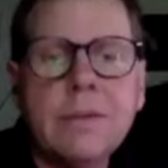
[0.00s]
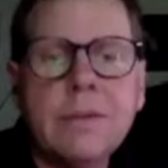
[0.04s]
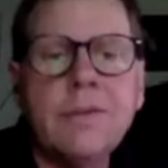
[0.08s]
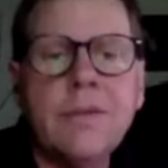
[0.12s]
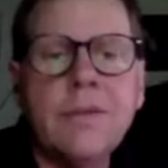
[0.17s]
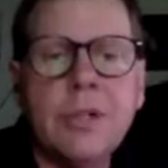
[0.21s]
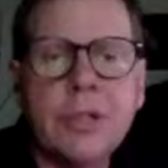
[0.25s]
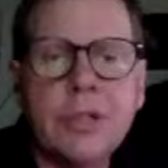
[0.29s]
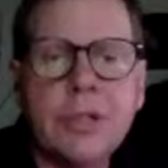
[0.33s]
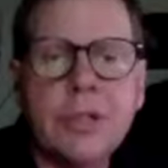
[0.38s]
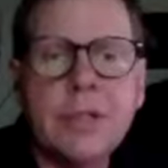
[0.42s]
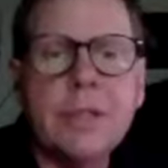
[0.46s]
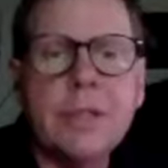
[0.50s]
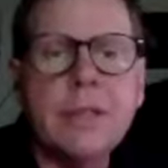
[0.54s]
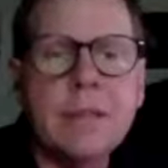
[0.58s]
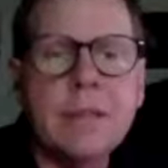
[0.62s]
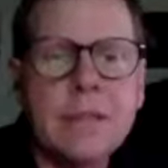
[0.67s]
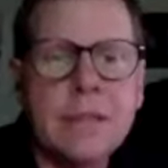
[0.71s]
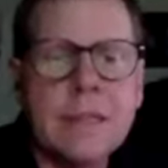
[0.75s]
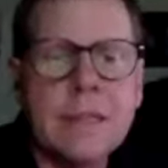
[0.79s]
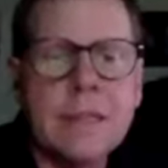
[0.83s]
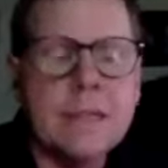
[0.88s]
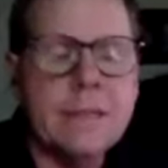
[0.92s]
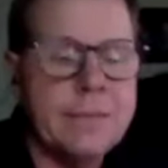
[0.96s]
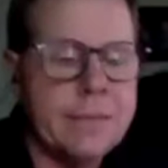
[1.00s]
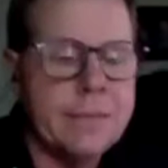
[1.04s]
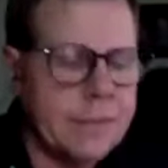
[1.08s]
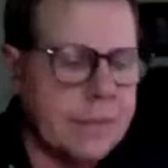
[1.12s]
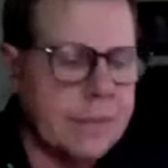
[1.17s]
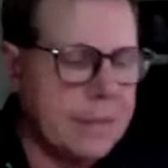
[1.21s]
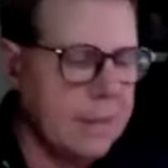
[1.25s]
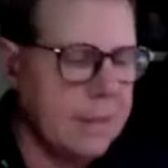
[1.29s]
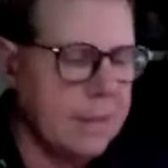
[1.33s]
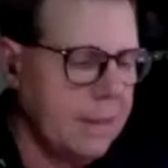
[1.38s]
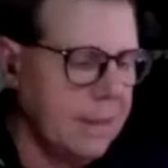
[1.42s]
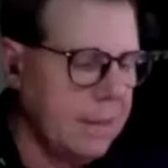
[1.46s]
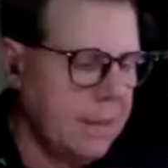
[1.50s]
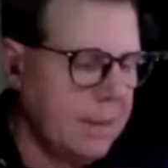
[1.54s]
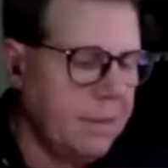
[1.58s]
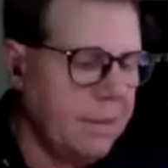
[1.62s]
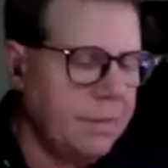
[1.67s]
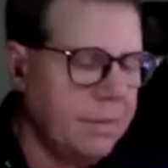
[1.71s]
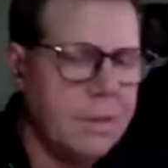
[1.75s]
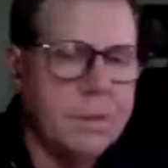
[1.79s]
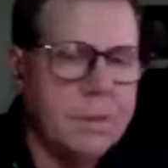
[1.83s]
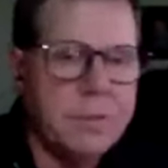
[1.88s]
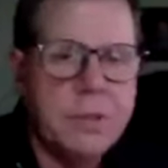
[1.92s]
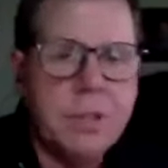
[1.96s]
Very good. Yeah.
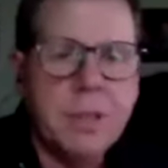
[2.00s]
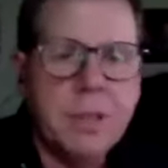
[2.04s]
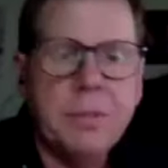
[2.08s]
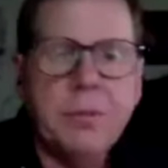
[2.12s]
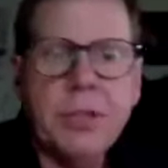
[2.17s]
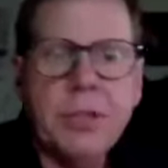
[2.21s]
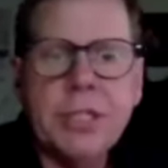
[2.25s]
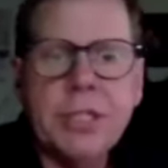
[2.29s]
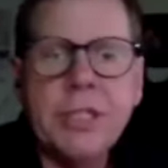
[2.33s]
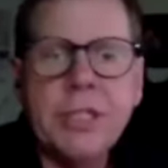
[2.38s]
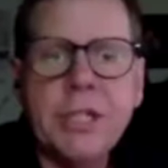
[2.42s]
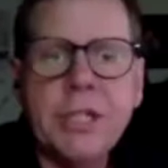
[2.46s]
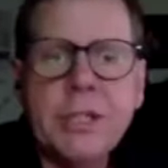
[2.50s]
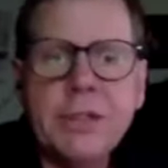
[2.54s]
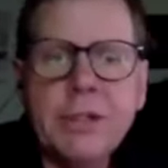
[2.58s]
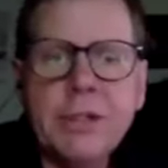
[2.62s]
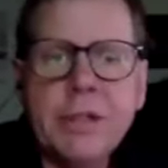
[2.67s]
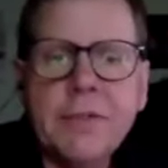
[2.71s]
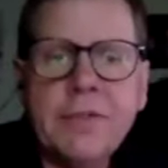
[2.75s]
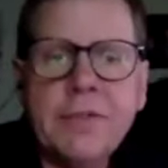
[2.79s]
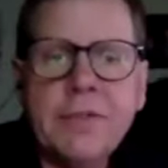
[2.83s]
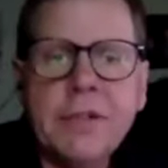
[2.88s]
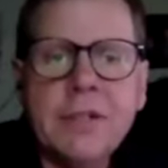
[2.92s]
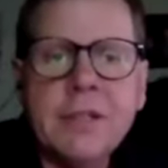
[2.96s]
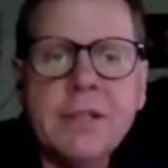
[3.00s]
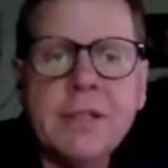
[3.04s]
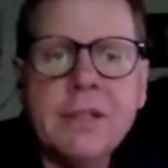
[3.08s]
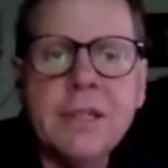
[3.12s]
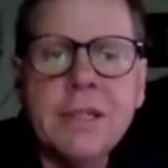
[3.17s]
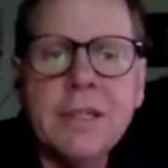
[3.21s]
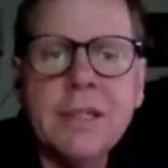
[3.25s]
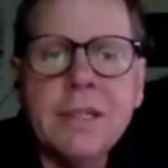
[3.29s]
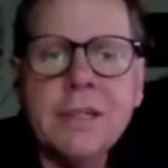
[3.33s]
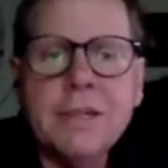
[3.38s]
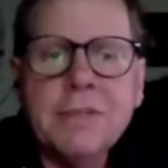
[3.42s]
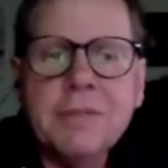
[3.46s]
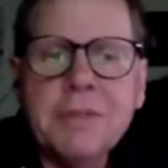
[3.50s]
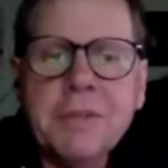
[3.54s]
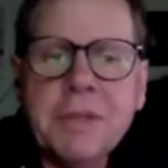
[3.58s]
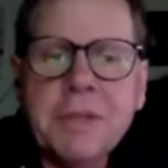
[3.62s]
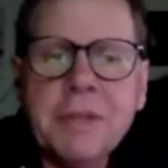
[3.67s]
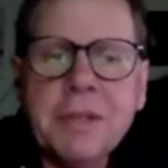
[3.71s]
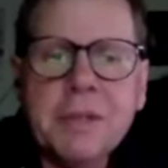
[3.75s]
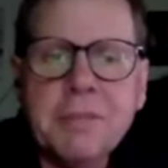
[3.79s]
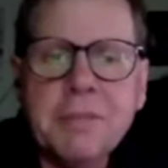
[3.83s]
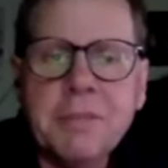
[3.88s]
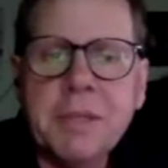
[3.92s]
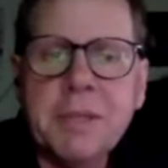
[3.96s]
Well, we appreciate your efforts.
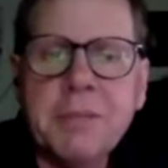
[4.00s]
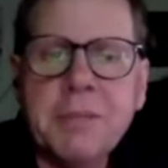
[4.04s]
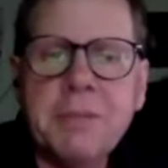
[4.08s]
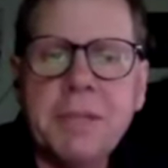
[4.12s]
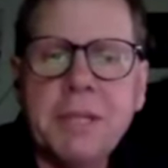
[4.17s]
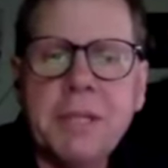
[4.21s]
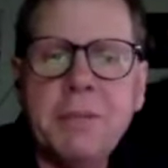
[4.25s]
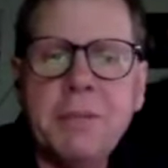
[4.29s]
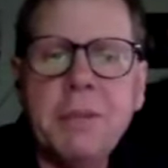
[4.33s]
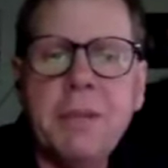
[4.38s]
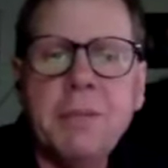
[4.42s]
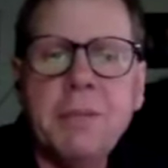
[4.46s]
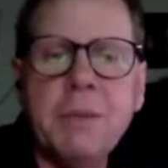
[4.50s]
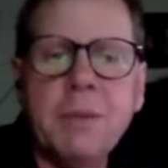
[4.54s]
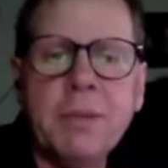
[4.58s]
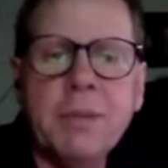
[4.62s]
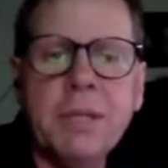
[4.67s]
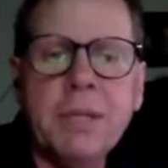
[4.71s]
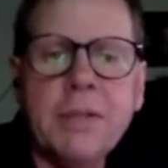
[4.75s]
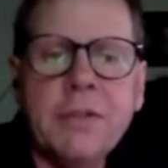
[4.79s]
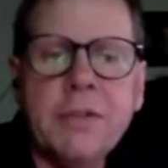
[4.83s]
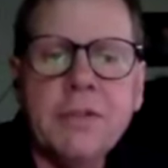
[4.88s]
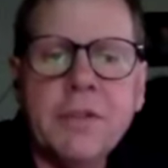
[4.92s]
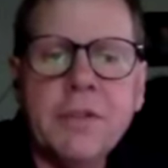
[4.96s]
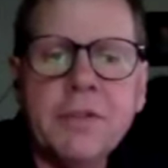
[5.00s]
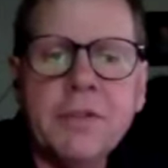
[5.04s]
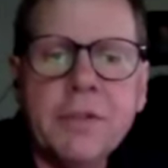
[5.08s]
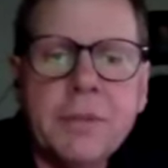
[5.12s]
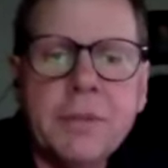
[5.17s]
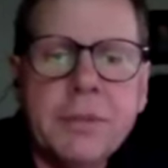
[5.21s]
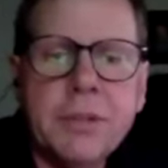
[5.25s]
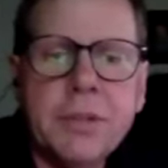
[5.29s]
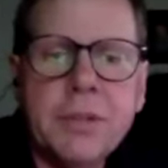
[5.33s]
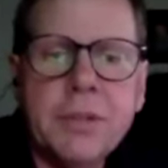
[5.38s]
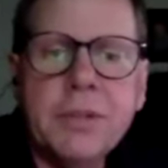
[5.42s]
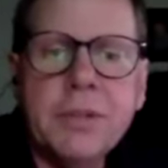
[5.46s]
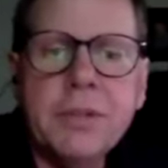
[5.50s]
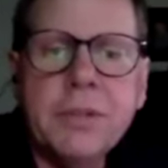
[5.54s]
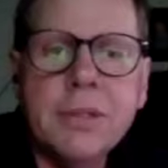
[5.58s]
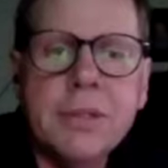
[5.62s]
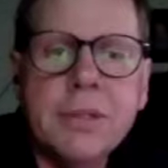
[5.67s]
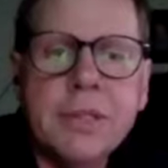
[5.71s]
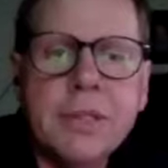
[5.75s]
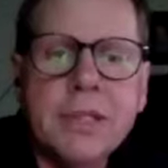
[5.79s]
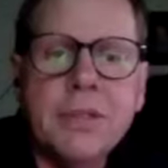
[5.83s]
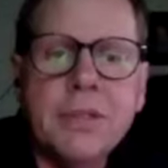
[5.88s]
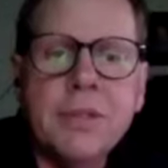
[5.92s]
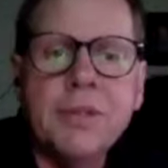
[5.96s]
Many people benefit from the tools
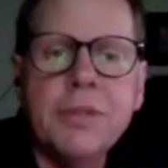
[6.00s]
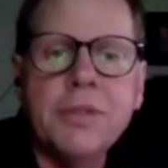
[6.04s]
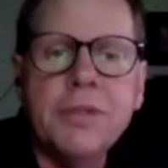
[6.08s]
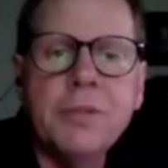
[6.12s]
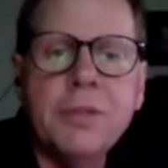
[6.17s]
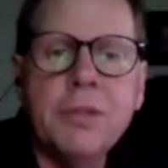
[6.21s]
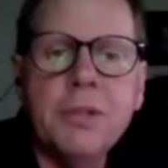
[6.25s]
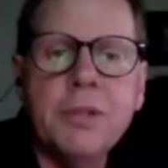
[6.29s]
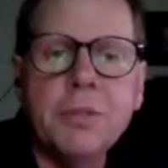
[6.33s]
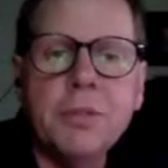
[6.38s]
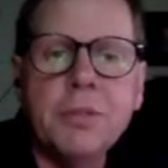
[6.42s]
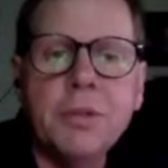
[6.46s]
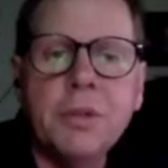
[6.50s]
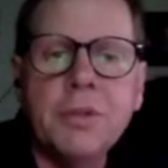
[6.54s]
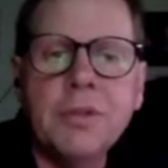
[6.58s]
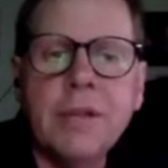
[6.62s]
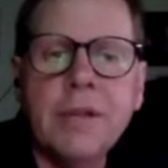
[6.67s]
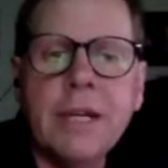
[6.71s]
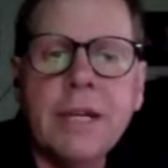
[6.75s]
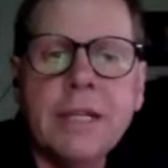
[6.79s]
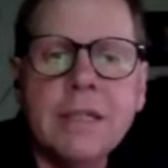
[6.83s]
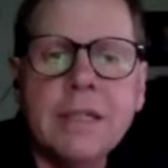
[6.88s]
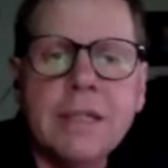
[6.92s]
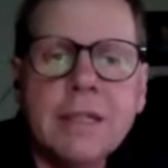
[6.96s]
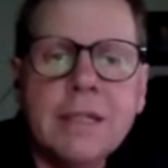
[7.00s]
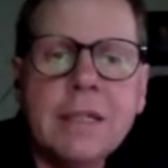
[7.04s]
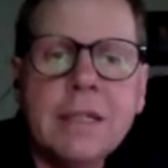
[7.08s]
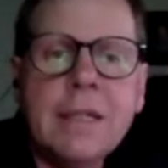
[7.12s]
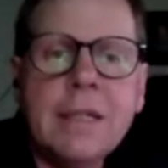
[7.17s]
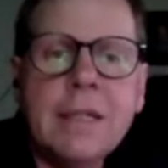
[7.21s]
that you provide.